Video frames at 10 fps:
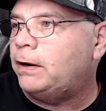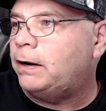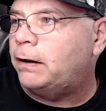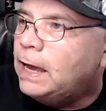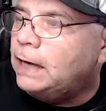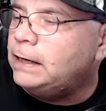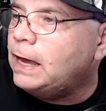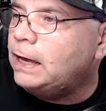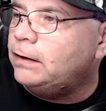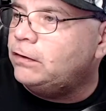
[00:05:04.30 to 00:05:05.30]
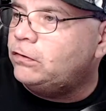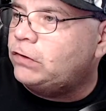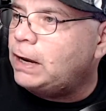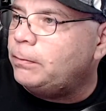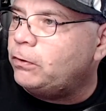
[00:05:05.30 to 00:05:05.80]
here. And yeah, in these
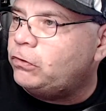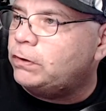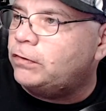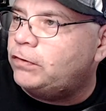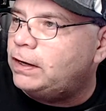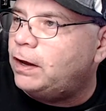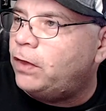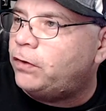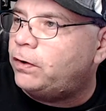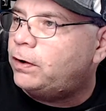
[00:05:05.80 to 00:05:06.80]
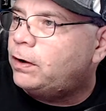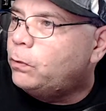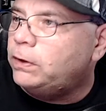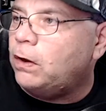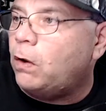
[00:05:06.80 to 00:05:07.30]
chambers, you can see other,
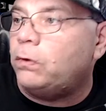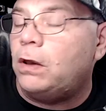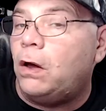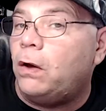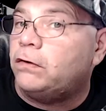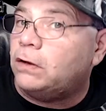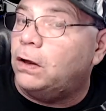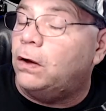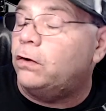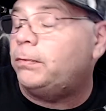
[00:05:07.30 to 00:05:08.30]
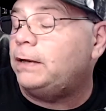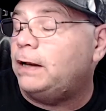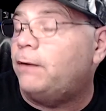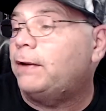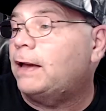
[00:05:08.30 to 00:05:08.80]
we don't know it's clones, but you
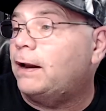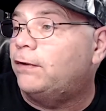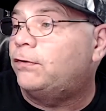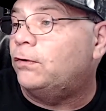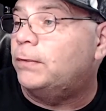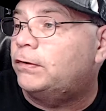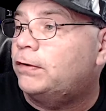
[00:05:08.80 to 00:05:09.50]
know, we got to assume it's.